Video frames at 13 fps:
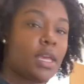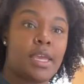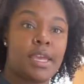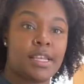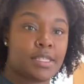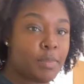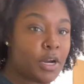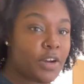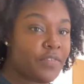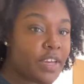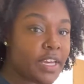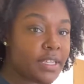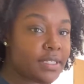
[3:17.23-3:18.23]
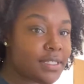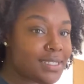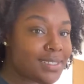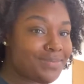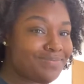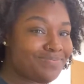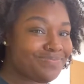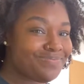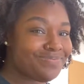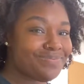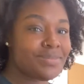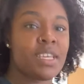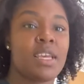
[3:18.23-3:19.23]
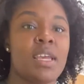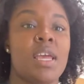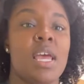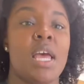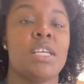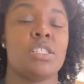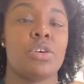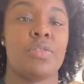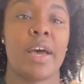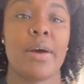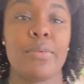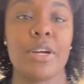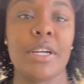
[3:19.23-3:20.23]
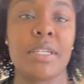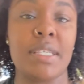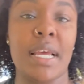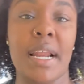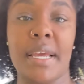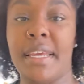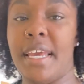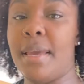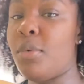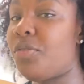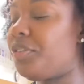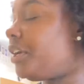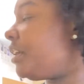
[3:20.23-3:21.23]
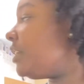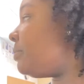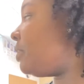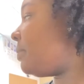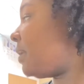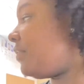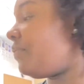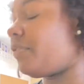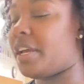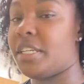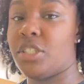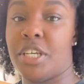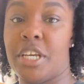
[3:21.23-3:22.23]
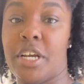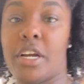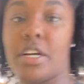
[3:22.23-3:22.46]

It's perfect. So that works. And I came over here to put my fridge here.